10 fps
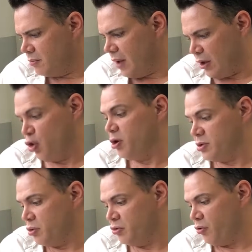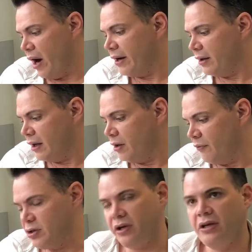Mark Rhoden's a good trainer, and
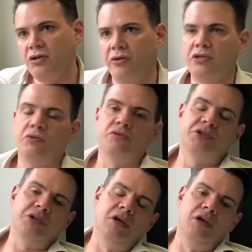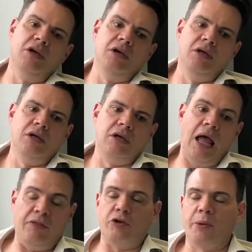obviously he's got this horse
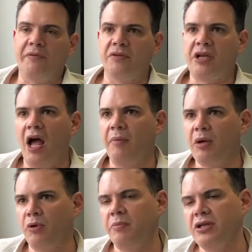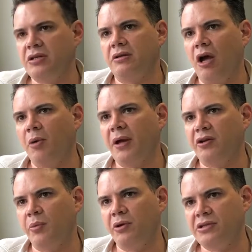at the top of its game. He wouldn't be just going back
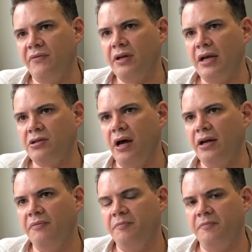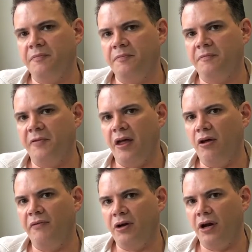to the well 7 days later for the
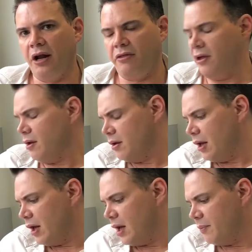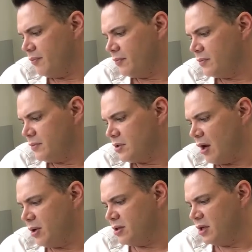hell of it, I don't think.
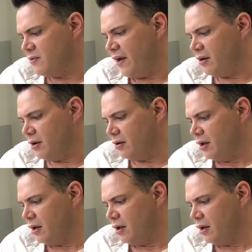So he's found